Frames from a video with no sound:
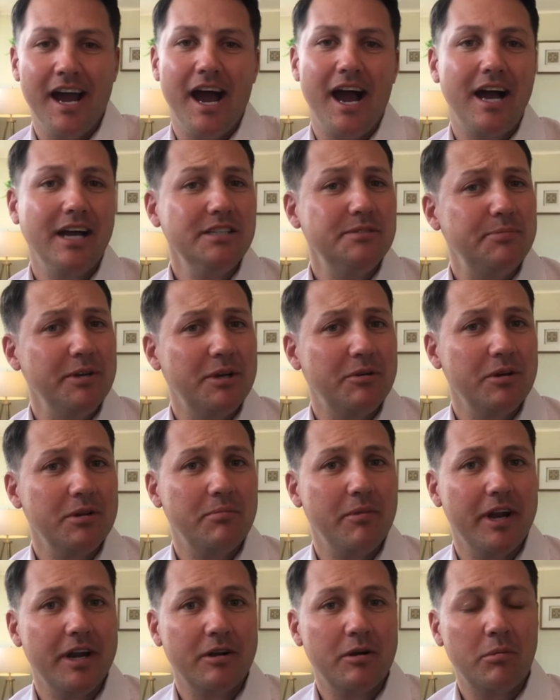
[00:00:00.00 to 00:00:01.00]
I speak with
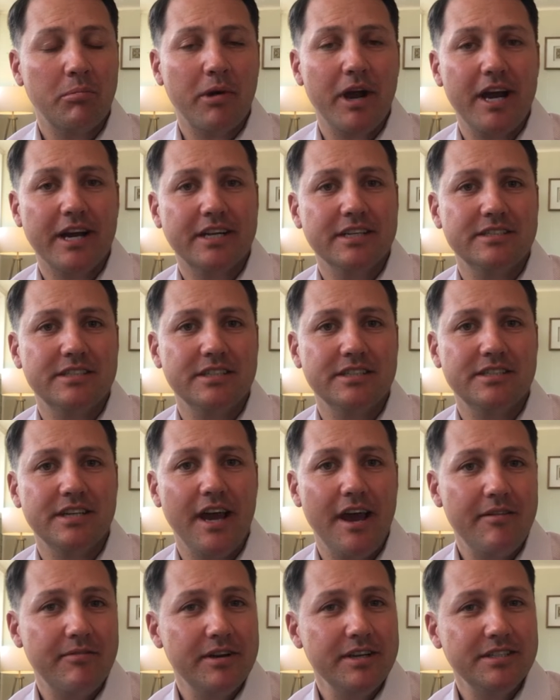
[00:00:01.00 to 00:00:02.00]
medical practices
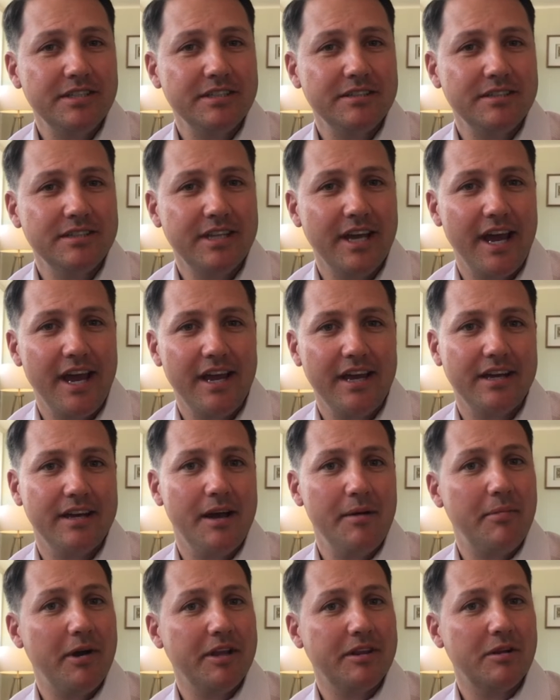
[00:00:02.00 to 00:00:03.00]
every single day
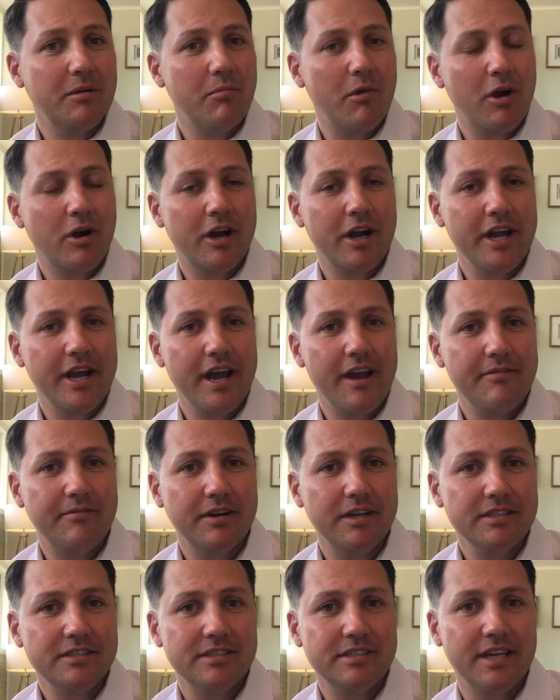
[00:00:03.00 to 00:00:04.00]
about their marketing
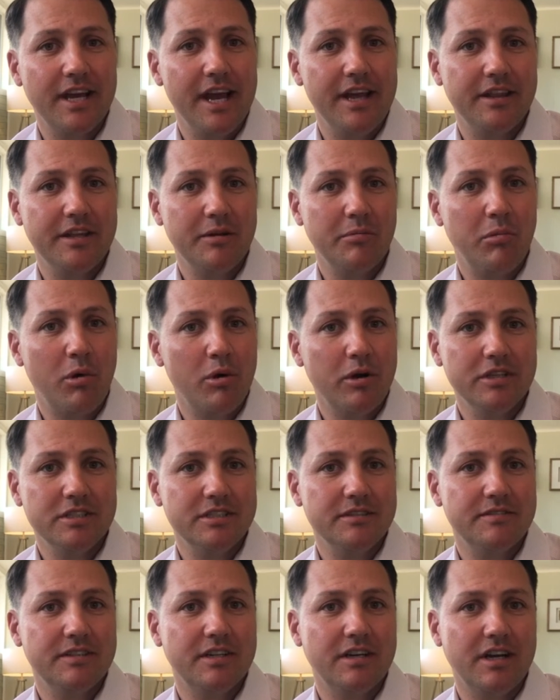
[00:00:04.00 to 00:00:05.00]
efforts and the importance
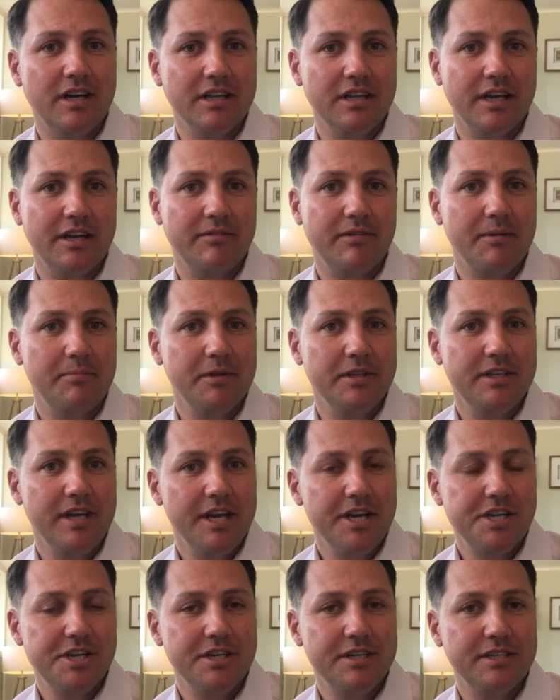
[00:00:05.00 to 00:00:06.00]
of their online
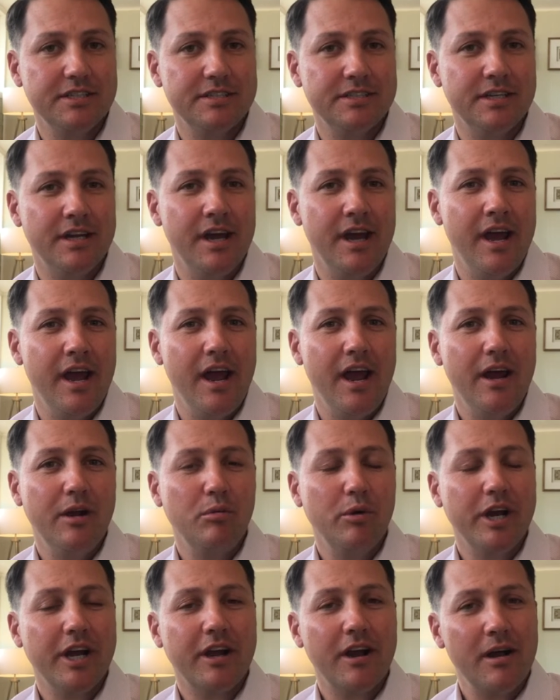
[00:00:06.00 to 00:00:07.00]
reputation. And
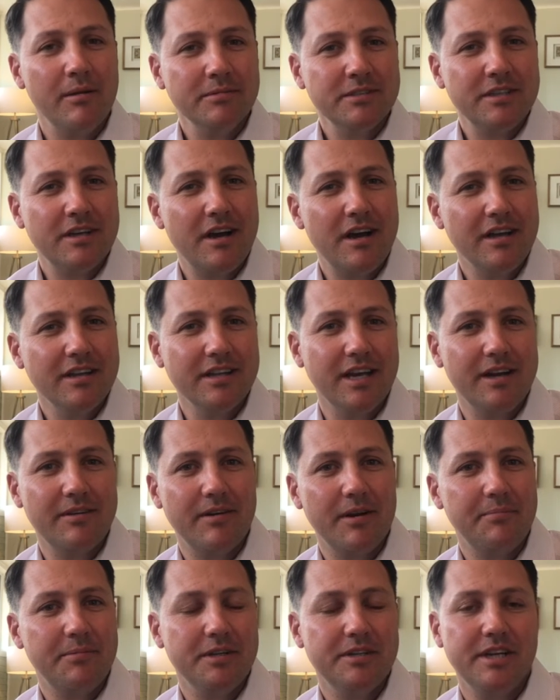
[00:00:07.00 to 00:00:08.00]
when it comes to online
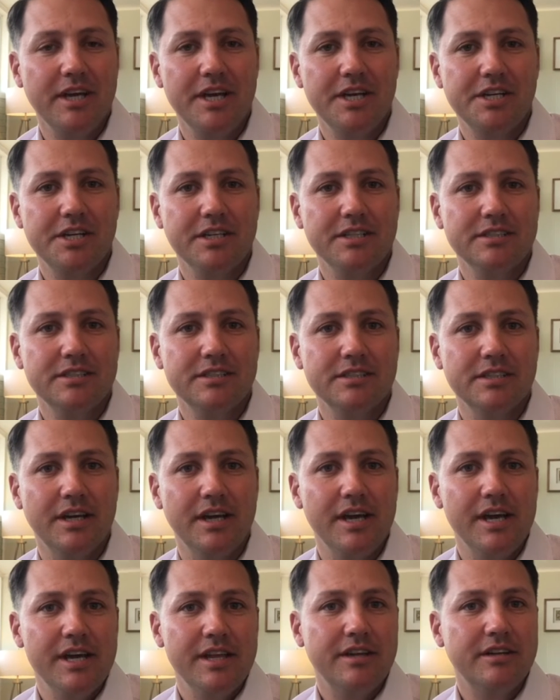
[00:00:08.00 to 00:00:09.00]
reputations,
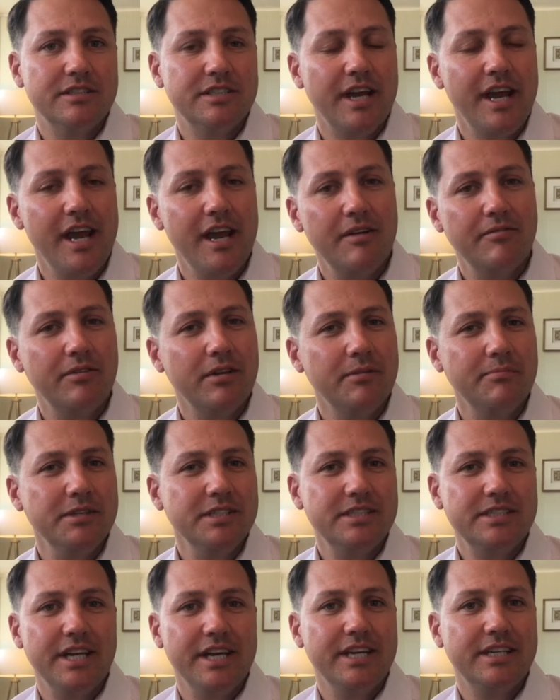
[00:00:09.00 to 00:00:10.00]
there's a handful of
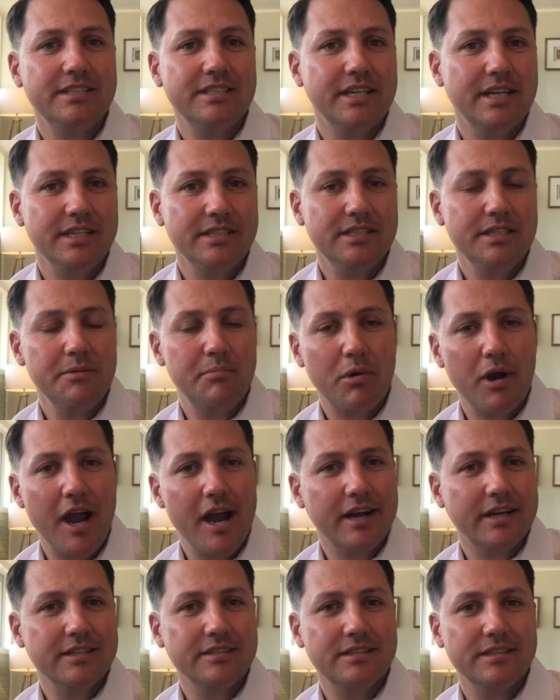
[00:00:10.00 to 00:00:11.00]
mistakes that I see
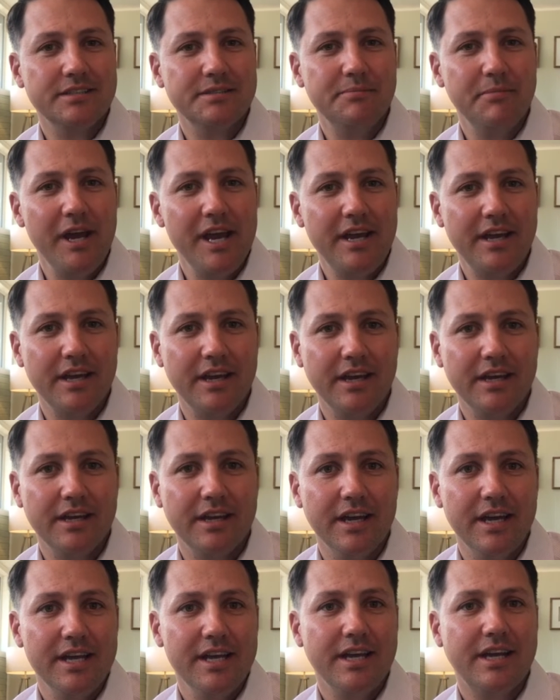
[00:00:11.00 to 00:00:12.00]
practices making
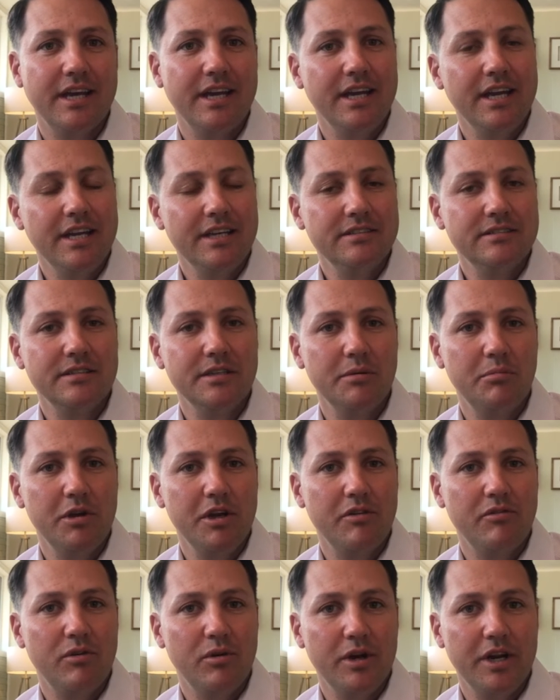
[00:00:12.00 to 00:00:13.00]
that can easily be
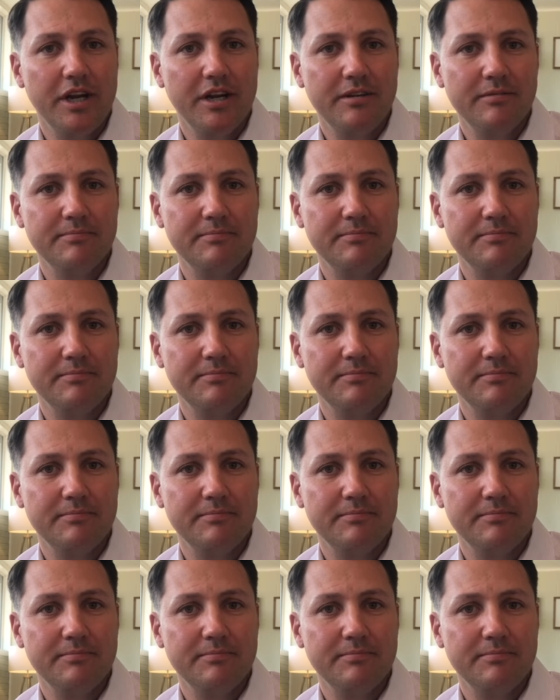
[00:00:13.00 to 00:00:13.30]
avoided.